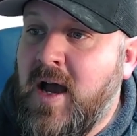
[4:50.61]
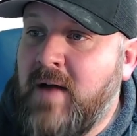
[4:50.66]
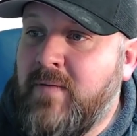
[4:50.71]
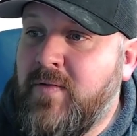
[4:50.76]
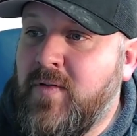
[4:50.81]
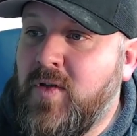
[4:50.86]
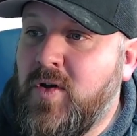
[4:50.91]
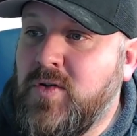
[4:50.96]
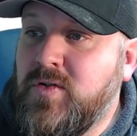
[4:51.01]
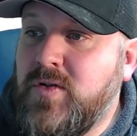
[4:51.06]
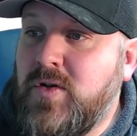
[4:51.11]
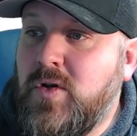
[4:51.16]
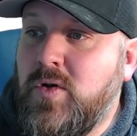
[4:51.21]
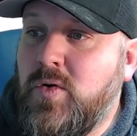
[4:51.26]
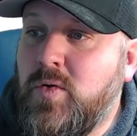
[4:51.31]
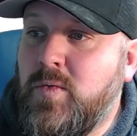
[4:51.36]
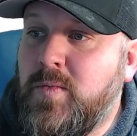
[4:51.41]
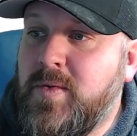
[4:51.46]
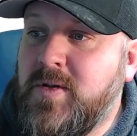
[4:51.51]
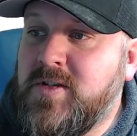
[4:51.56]
For those of you
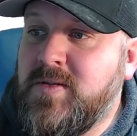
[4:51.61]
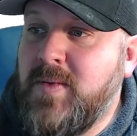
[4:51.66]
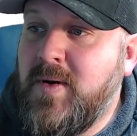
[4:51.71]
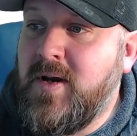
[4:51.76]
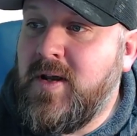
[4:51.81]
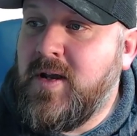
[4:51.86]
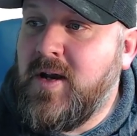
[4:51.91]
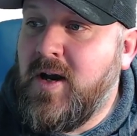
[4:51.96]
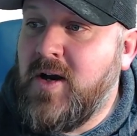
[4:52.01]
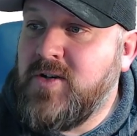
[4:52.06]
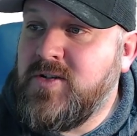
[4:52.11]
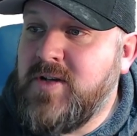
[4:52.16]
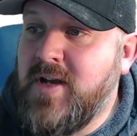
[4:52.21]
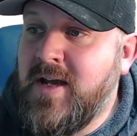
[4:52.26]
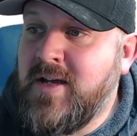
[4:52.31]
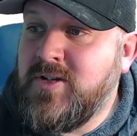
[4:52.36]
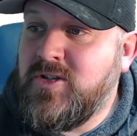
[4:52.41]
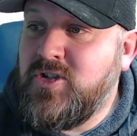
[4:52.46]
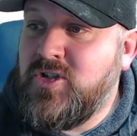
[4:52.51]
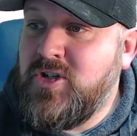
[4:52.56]
who will be submitting cards to
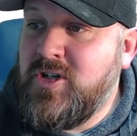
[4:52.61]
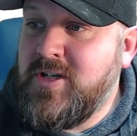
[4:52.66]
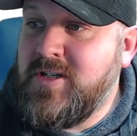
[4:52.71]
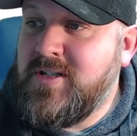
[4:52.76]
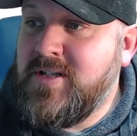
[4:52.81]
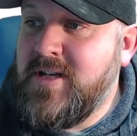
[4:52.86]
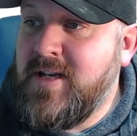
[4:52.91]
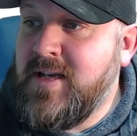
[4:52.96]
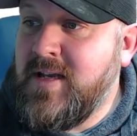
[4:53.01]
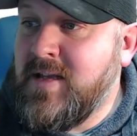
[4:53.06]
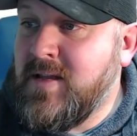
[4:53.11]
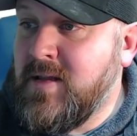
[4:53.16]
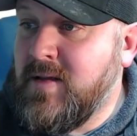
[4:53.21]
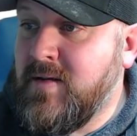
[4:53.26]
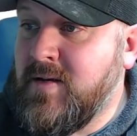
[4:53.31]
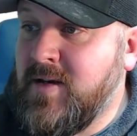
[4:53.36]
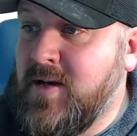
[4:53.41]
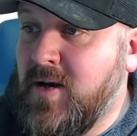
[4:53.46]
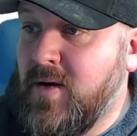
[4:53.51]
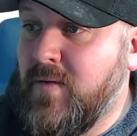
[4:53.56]
SGC in
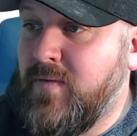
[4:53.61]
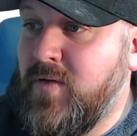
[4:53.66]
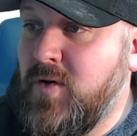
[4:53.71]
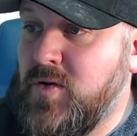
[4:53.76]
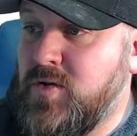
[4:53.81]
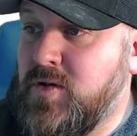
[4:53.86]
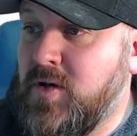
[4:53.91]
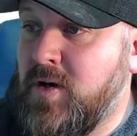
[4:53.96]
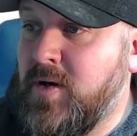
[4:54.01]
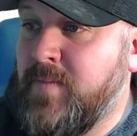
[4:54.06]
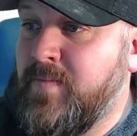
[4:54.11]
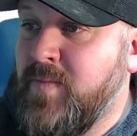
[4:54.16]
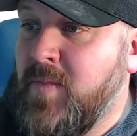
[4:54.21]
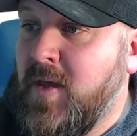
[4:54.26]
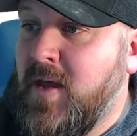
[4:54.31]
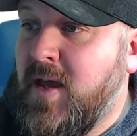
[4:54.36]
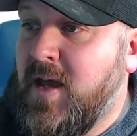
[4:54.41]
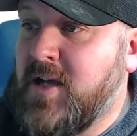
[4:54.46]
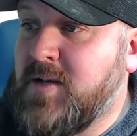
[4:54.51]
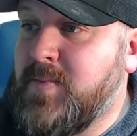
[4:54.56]
the near future,
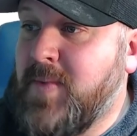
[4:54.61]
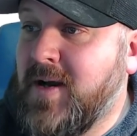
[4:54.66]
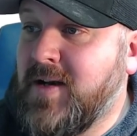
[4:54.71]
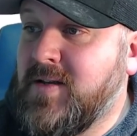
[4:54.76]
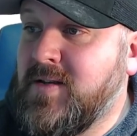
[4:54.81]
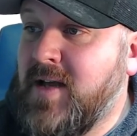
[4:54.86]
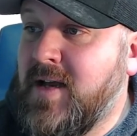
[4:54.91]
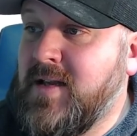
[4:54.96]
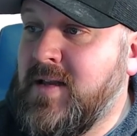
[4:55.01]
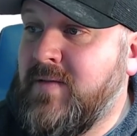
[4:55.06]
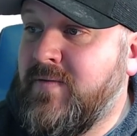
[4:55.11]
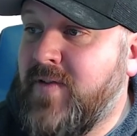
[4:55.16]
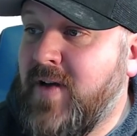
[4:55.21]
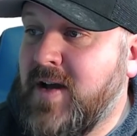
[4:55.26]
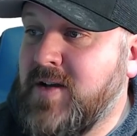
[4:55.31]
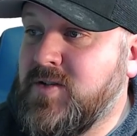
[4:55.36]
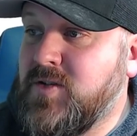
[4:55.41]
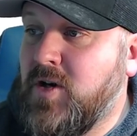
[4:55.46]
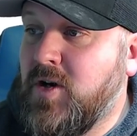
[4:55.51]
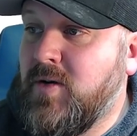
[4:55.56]
expect lightning
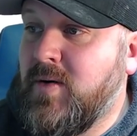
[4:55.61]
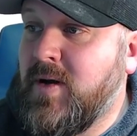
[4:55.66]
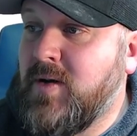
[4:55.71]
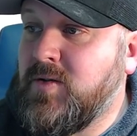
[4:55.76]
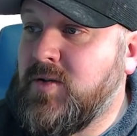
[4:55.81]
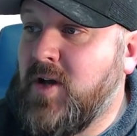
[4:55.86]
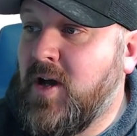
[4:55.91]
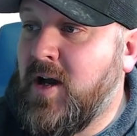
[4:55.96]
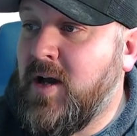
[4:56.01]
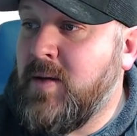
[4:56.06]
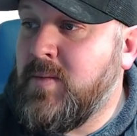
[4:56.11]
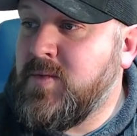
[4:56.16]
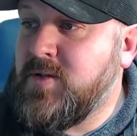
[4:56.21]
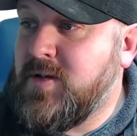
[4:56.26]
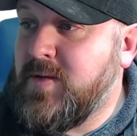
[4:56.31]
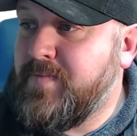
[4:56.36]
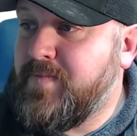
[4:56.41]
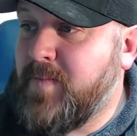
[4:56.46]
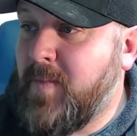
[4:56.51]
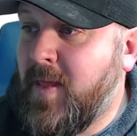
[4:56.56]
fast turnaround
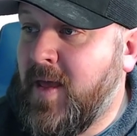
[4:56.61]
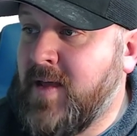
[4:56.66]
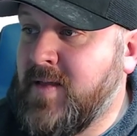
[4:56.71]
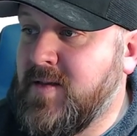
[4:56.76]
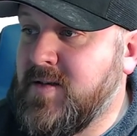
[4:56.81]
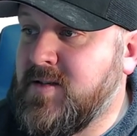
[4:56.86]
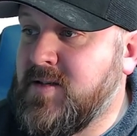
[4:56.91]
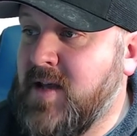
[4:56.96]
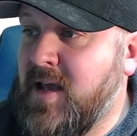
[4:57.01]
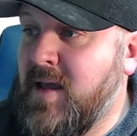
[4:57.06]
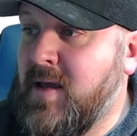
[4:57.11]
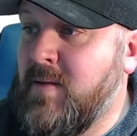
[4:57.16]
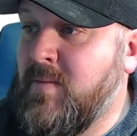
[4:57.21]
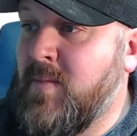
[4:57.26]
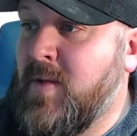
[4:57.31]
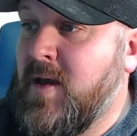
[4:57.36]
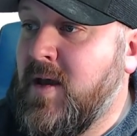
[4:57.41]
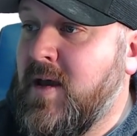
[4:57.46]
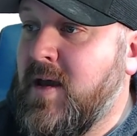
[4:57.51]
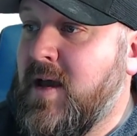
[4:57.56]
times at the
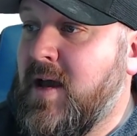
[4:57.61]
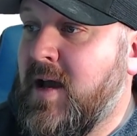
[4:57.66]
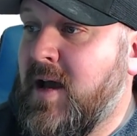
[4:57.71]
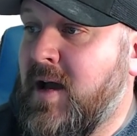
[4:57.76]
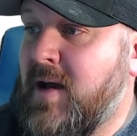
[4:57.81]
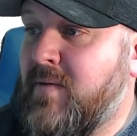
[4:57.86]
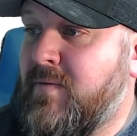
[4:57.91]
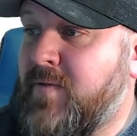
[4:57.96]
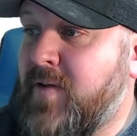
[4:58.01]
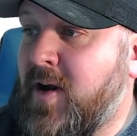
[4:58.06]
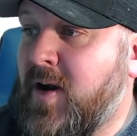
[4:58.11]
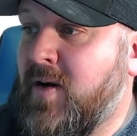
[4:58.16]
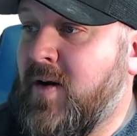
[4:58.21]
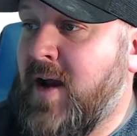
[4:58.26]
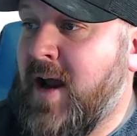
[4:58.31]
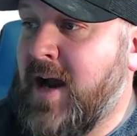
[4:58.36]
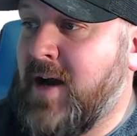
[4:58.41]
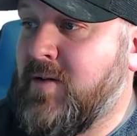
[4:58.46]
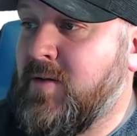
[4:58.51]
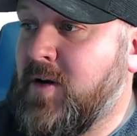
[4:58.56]
same fair,
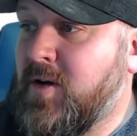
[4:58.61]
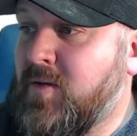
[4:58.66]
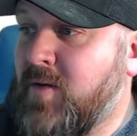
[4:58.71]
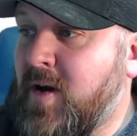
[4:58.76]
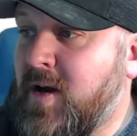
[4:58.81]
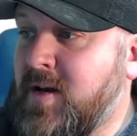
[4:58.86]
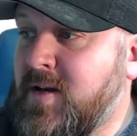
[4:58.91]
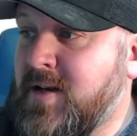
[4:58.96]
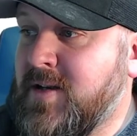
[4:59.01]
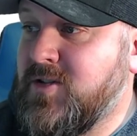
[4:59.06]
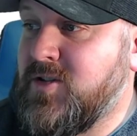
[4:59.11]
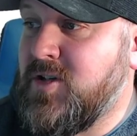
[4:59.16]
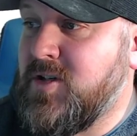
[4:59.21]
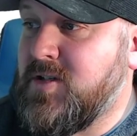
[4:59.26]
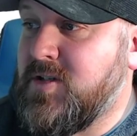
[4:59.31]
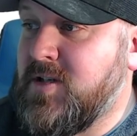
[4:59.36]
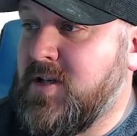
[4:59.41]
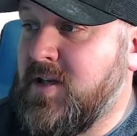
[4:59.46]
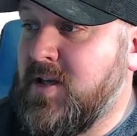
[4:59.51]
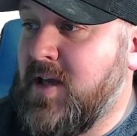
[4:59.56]
accurate grading
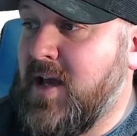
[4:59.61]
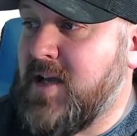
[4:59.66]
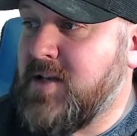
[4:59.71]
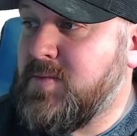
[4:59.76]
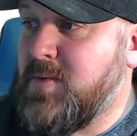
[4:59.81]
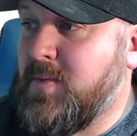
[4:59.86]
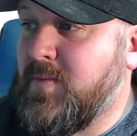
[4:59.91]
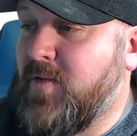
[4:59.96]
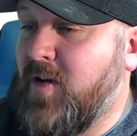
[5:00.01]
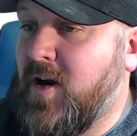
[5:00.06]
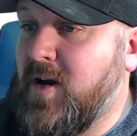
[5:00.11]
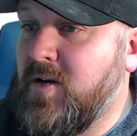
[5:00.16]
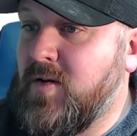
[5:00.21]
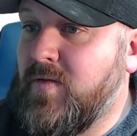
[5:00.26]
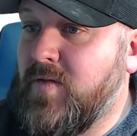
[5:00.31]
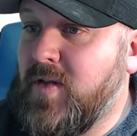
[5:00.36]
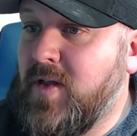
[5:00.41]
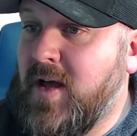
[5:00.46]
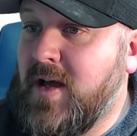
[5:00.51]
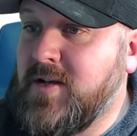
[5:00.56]
SGC has been providing
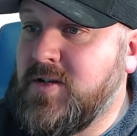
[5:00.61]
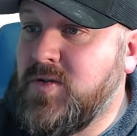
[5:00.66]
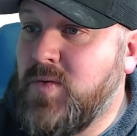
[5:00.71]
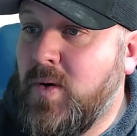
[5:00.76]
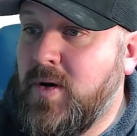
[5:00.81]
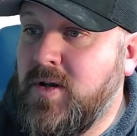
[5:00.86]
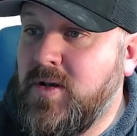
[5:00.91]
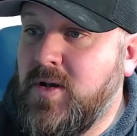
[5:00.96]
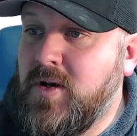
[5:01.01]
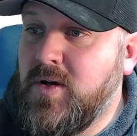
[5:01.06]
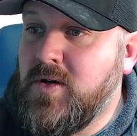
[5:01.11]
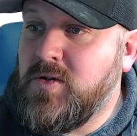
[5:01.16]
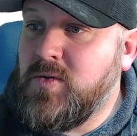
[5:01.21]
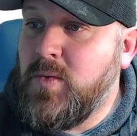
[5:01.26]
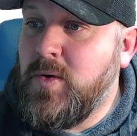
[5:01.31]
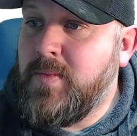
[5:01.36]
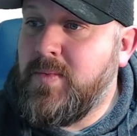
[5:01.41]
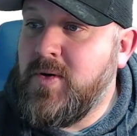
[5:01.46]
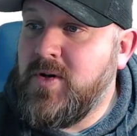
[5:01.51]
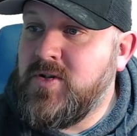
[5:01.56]
over the last 20 years.
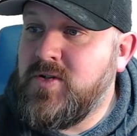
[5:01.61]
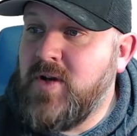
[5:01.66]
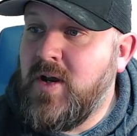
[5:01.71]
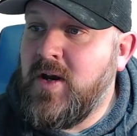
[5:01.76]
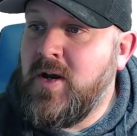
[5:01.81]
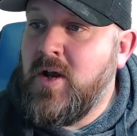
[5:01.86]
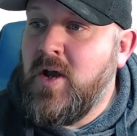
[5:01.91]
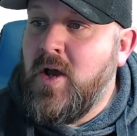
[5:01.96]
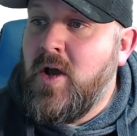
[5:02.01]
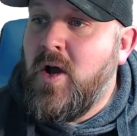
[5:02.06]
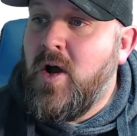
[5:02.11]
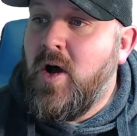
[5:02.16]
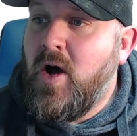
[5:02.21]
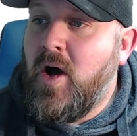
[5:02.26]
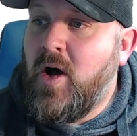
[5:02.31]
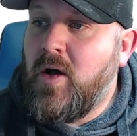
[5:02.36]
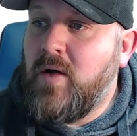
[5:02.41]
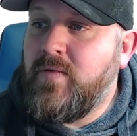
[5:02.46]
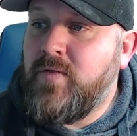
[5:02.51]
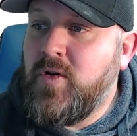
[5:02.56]
We appreciate
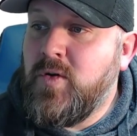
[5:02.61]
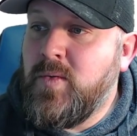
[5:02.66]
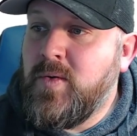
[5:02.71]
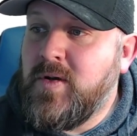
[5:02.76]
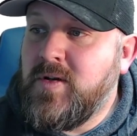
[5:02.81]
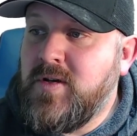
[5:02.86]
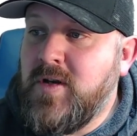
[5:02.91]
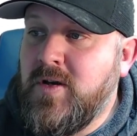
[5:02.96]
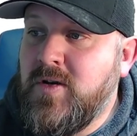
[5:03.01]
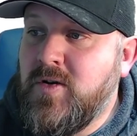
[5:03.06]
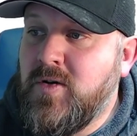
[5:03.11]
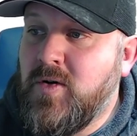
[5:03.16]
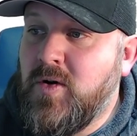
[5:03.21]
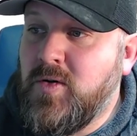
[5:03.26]
all of you and continue to grow